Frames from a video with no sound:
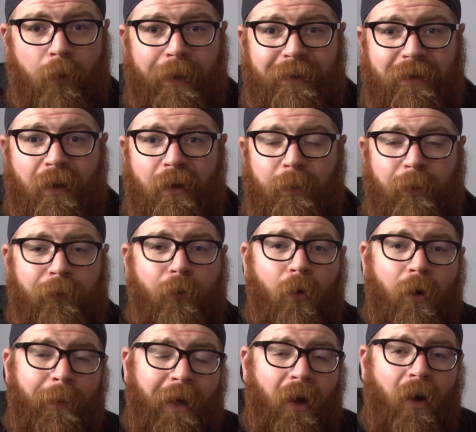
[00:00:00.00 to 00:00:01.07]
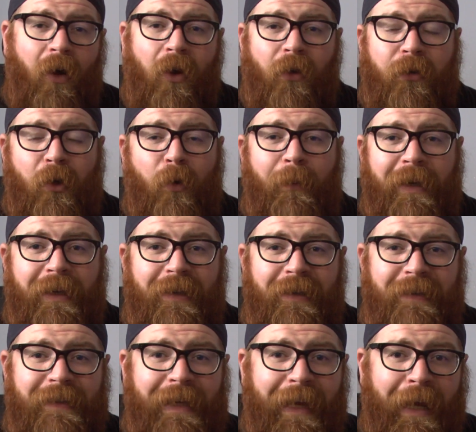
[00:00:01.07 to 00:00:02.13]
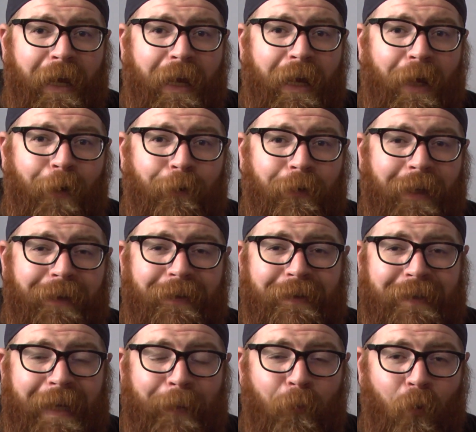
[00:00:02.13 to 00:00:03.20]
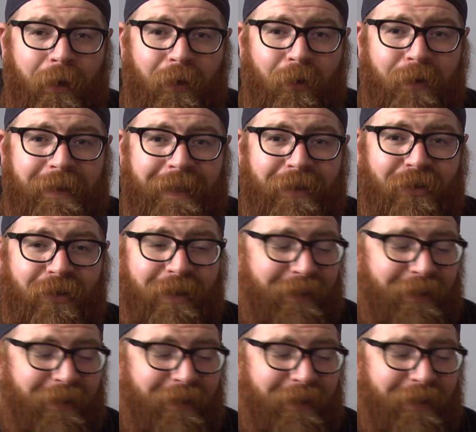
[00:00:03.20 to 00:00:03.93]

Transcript: know, we talked before about all Tomicas have like the same wheels. It's